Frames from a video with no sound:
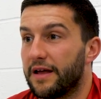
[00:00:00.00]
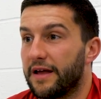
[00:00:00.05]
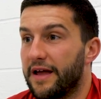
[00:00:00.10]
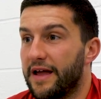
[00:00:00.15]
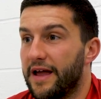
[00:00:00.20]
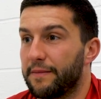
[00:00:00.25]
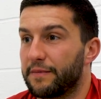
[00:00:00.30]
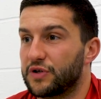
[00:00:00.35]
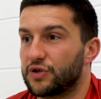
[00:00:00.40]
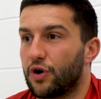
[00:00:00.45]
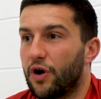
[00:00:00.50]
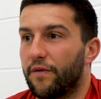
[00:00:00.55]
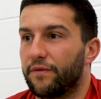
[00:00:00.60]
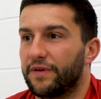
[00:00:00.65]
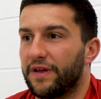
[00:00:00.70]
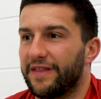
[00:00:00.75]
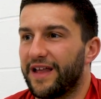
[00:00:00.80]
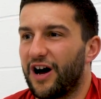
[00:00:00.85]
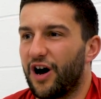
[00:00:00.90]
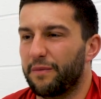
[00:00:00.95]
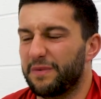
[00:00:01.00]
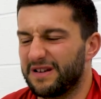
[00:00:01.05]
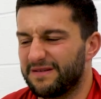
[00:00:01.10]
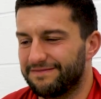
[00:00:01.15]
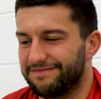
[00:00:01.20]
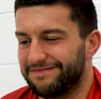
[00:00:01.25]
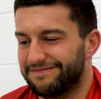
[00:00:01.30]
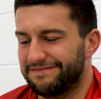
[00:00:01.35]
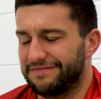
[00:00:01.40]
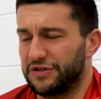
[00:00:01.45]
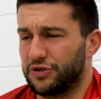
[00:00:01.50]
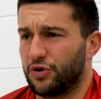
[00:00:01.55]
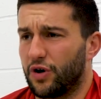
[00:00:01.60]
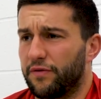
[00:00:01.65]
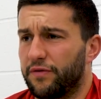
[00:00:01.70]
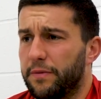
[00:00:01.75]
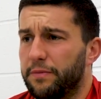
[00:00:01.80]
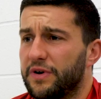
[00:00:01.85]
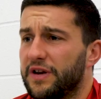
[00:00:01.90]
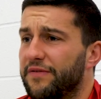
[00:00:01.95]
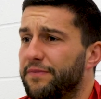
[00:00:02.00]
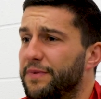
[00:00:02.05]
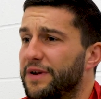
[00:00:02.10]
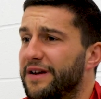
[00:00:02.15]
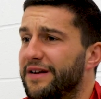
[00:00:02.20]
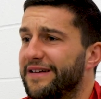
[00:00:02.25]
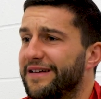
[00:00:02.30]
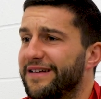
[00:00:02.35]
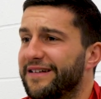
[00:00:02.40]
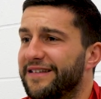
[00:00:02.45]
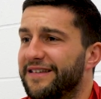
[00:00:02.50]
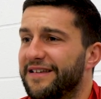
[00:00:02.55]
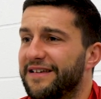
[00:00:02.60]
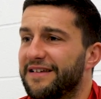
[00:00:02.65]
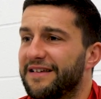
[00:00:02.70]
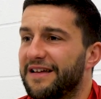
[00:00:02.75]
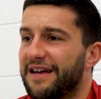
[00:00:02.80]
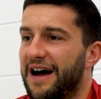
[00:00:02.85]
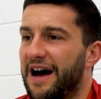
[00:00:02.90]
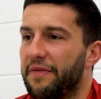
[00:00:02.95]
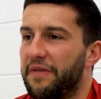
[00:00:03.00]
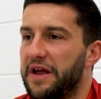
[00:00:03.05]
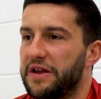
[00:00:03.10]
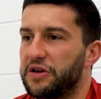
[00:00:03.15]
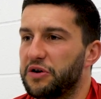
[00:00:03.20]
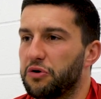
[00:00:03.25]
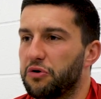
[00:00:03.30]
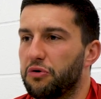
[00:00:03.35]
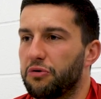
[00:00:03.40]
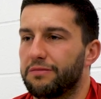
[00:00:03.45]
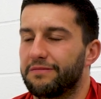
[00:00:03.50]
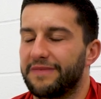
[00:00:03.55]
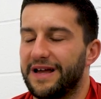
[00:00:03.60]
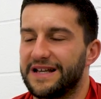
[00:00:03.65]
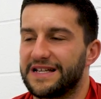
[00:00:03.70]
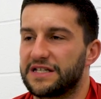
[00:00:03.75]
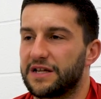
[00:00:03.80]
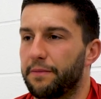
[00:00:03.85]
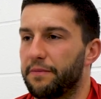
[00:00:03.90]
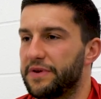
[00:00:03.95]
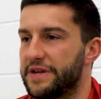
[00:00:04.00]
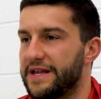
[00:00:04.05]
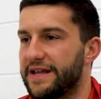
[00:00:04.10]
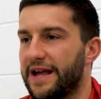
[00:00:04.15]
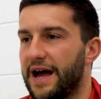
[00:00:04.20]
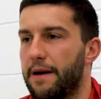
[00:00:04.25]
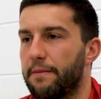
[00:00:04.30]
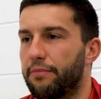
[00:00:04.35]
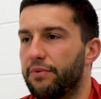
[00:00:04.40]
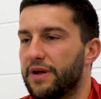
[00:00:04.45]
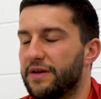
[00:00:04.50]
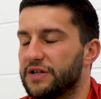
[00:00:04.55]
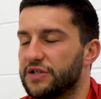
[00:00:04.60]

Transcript: Because often that'll be sore for a brief period, and then it's something you can play.